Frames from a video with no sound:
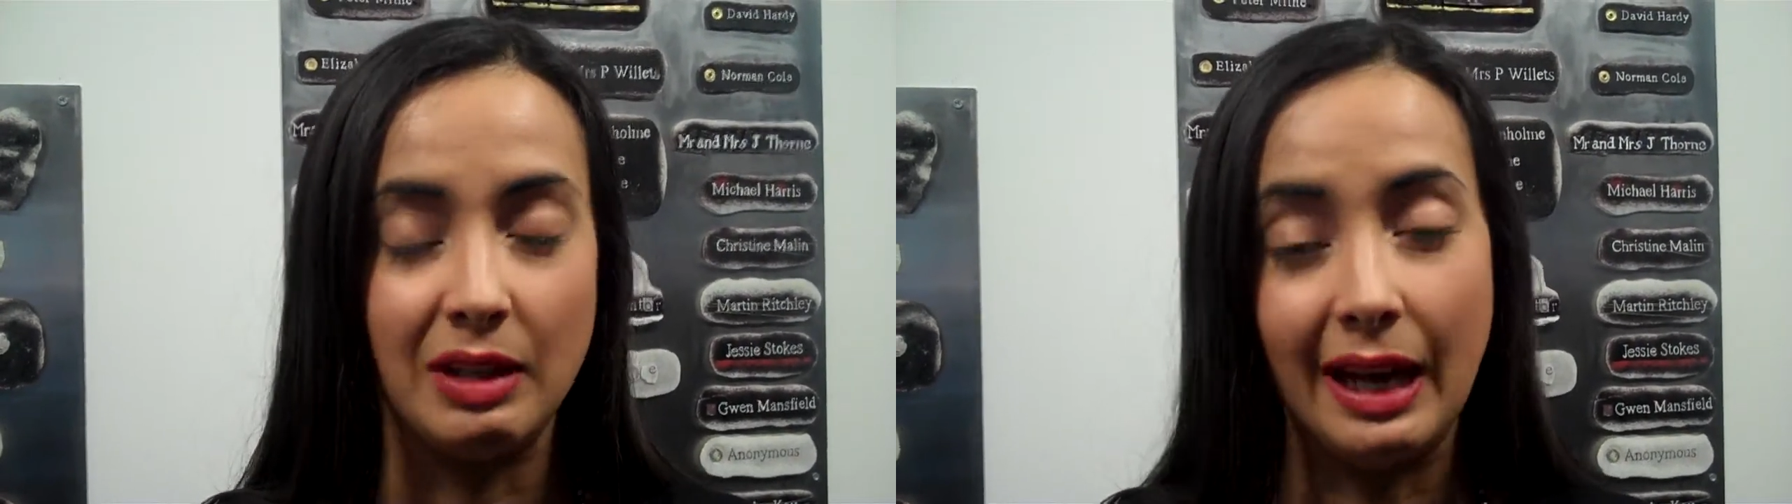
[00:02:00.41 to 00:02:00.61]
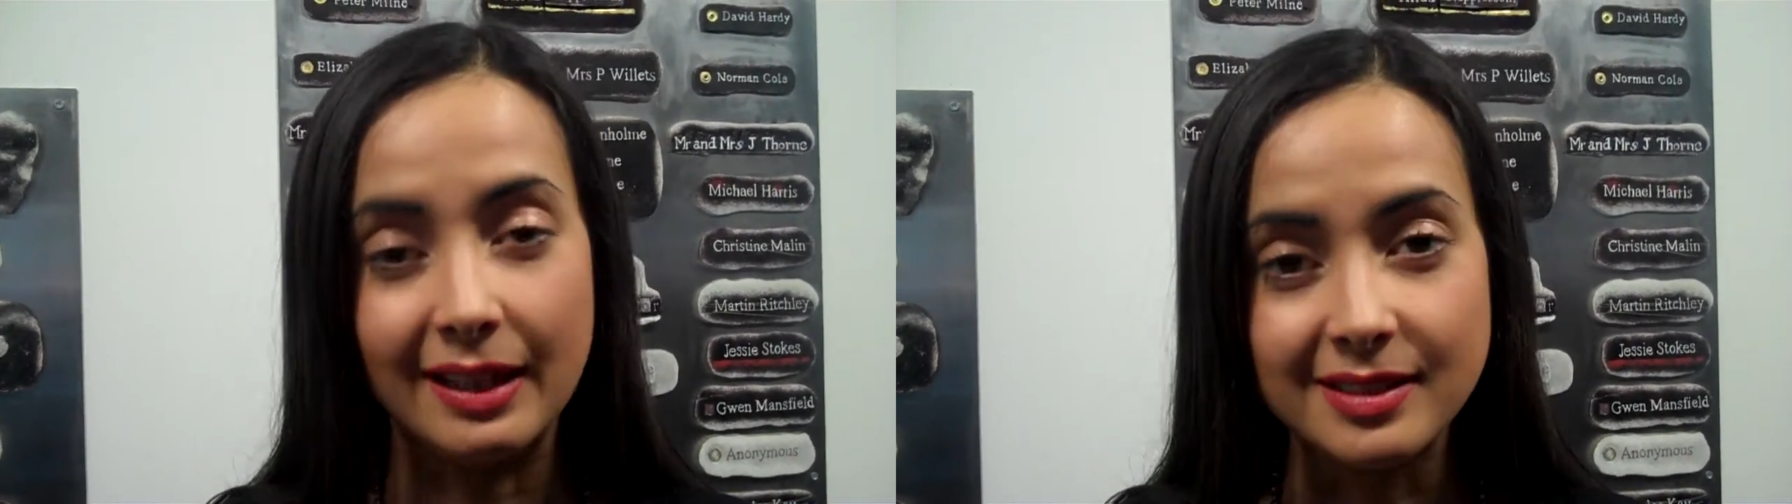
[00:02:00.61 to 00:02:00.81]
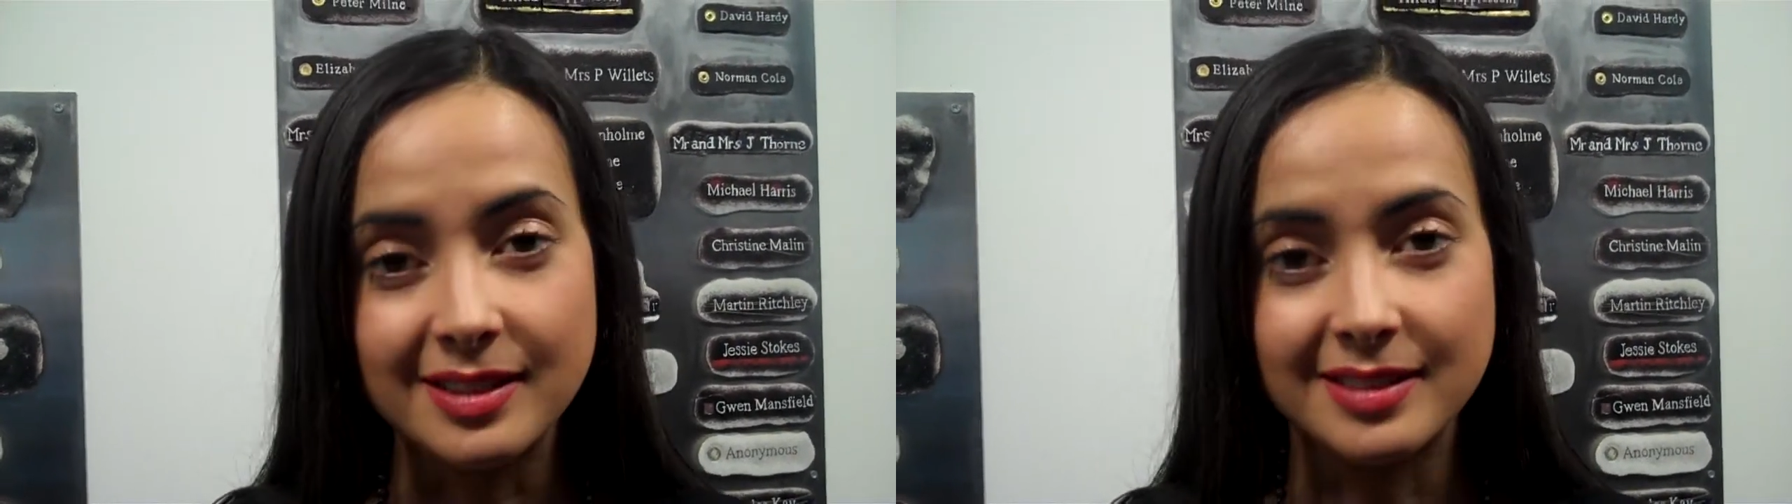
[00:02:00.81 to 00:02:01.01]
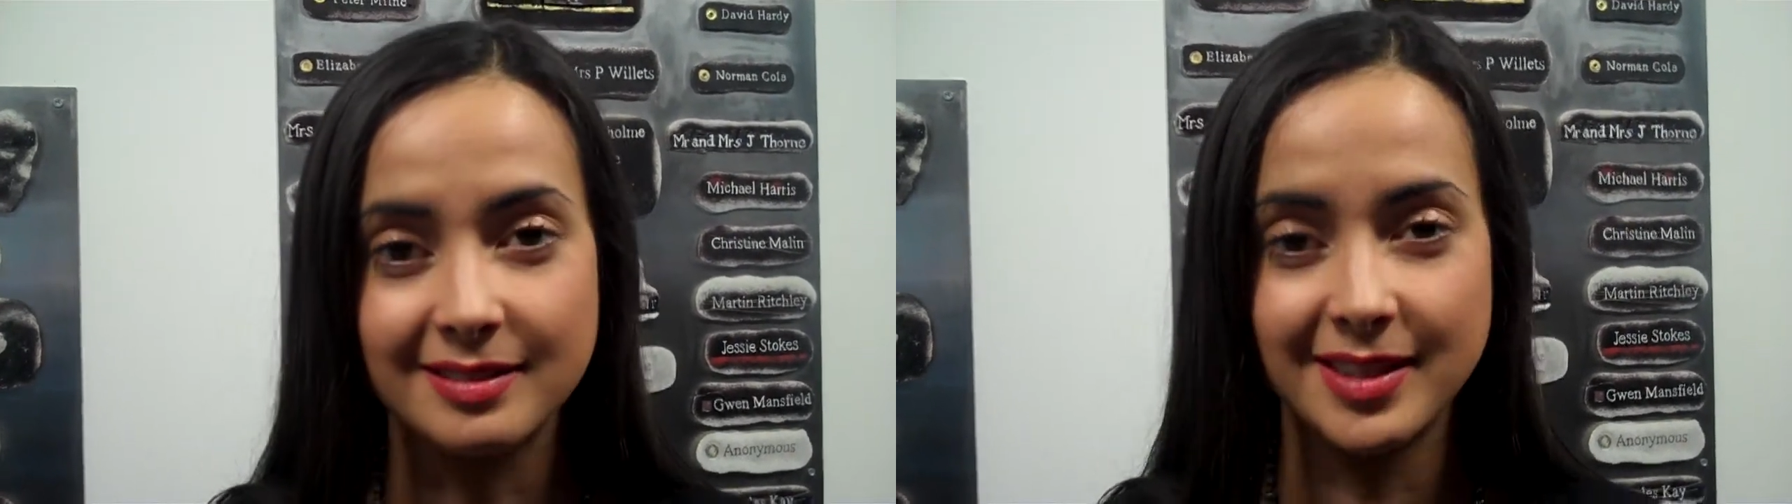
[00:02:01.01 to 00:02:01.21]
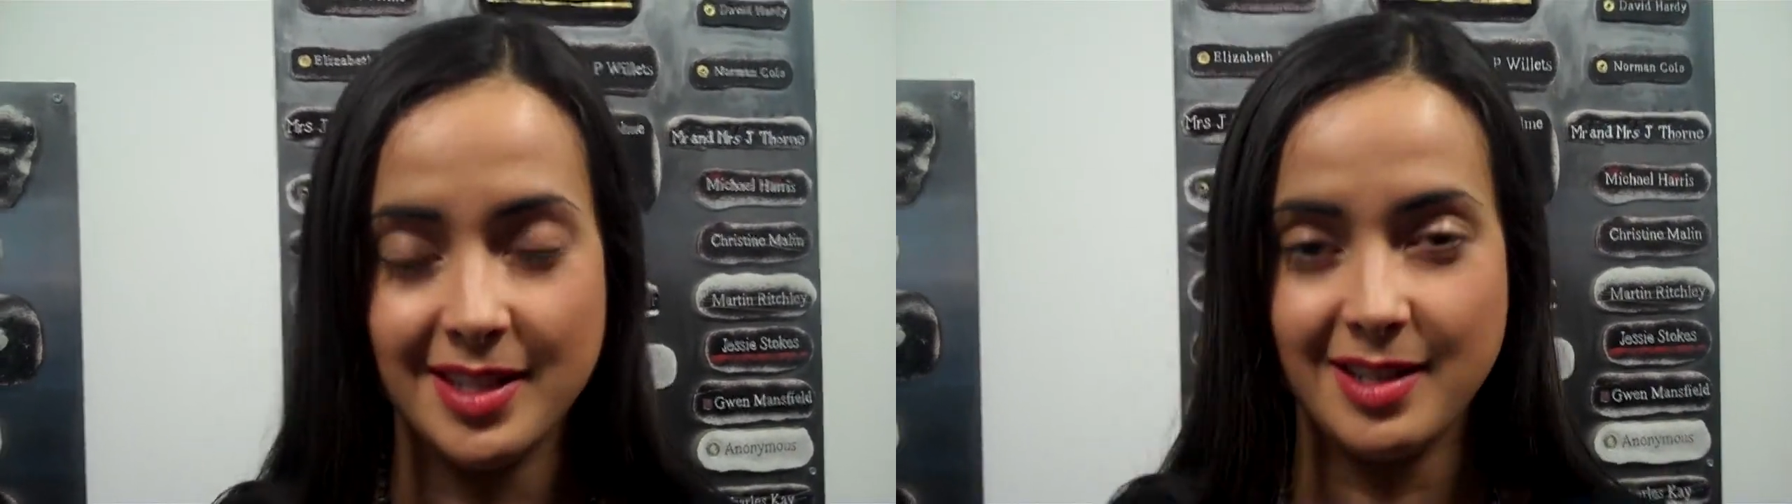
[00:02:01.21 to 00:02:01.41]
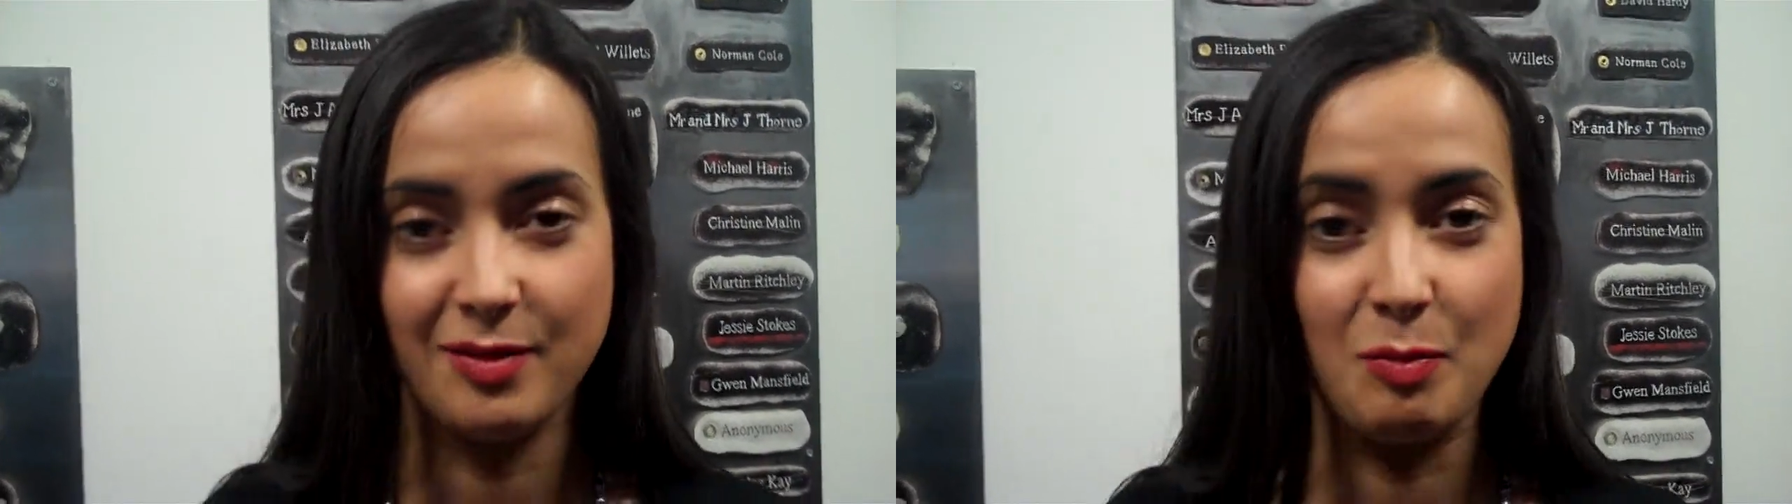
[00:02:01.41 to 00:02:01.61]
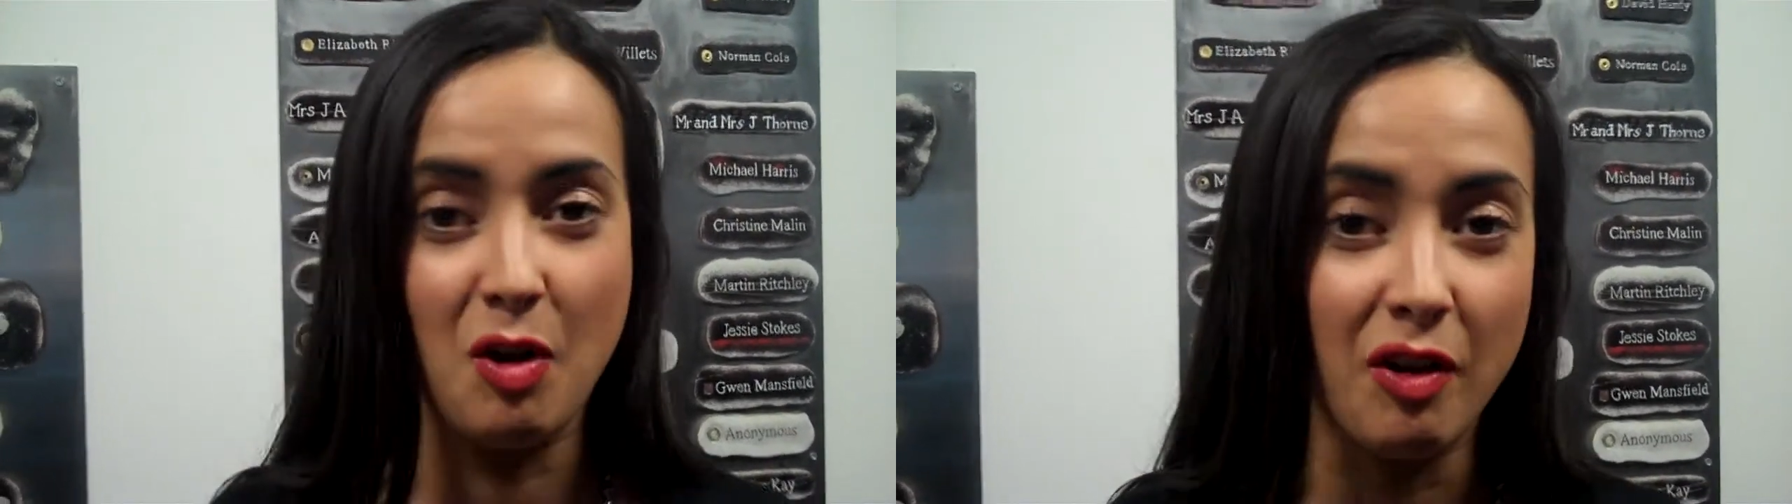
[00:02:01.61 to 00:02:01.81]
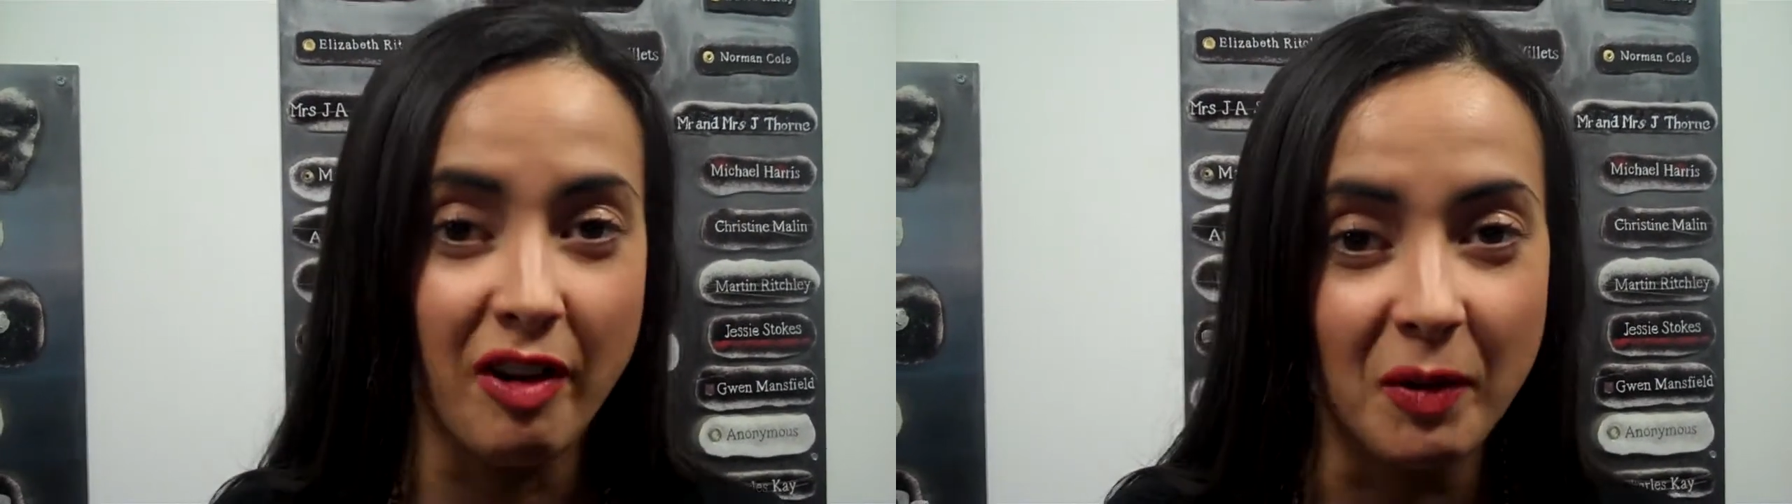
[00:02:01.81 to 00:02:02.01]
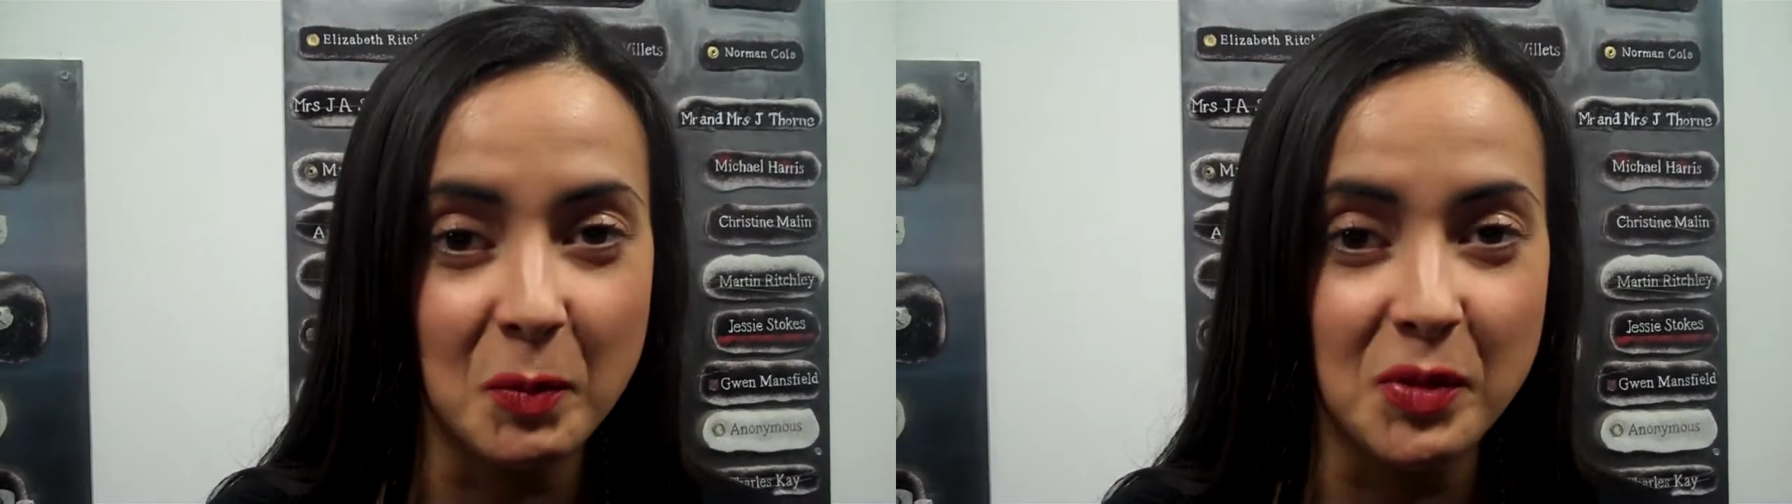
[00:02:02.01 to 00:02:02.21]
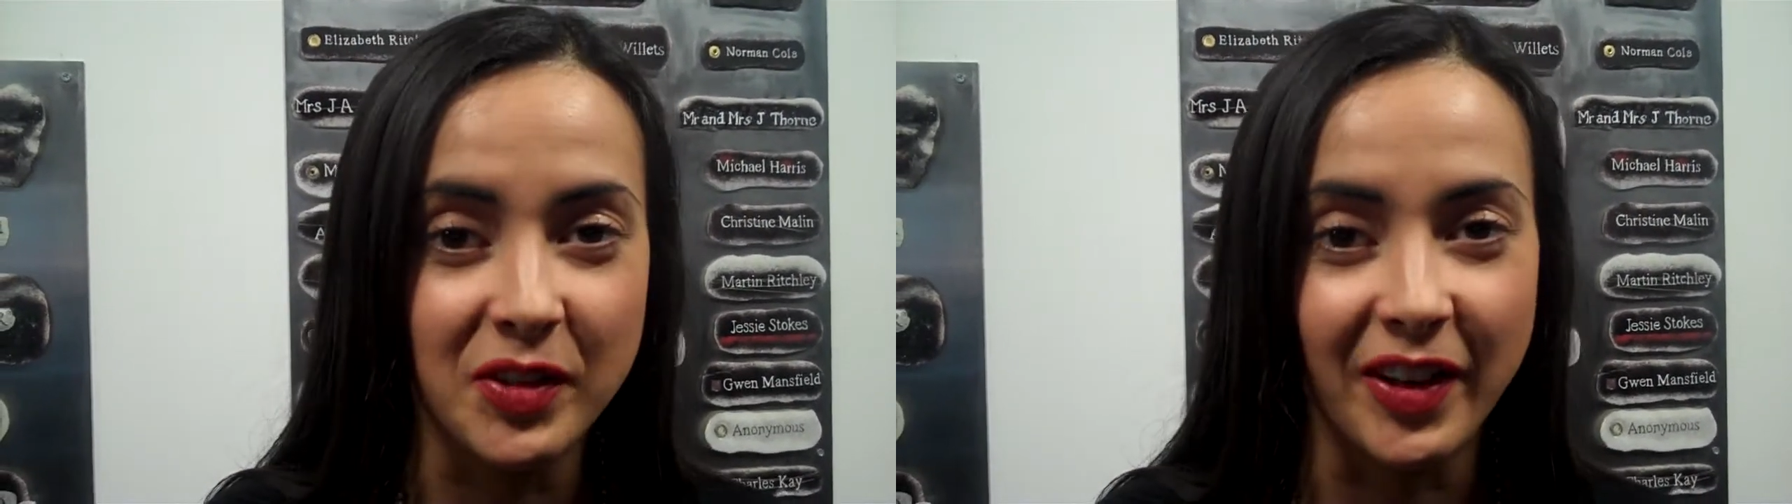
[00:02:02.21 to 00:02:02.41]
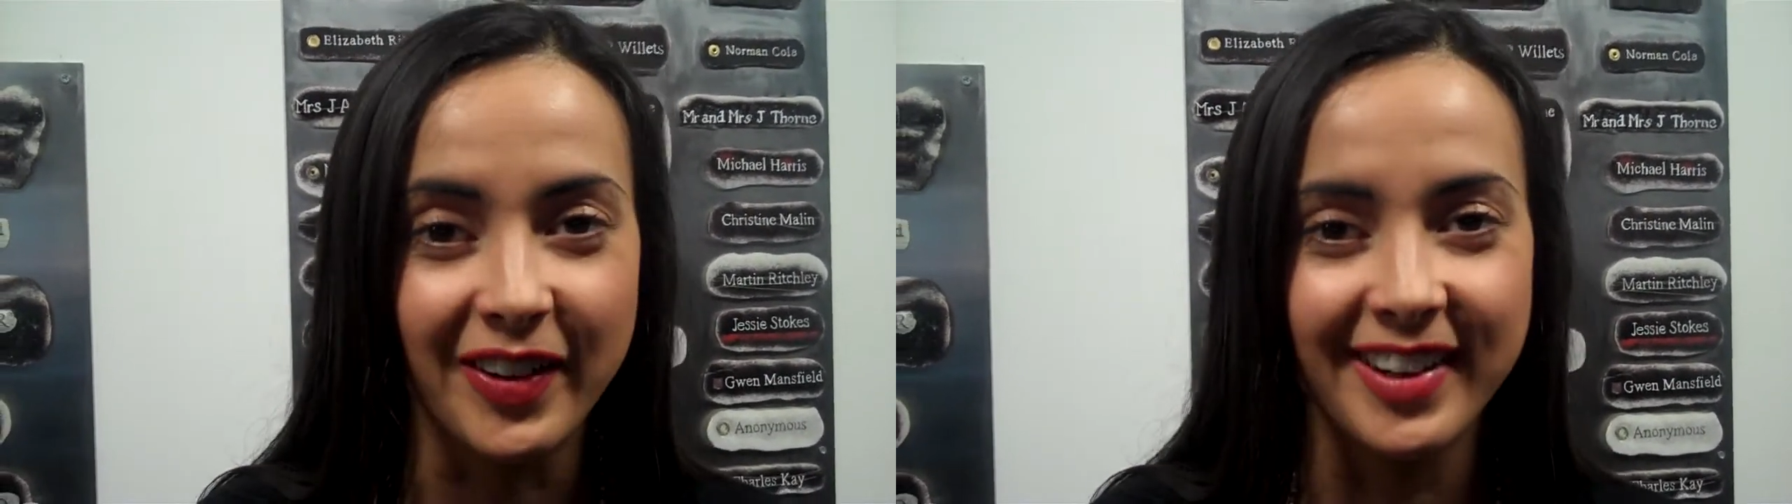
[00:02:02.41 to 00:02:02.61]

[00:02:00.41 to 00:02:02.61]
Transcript: lads from Nottingham, so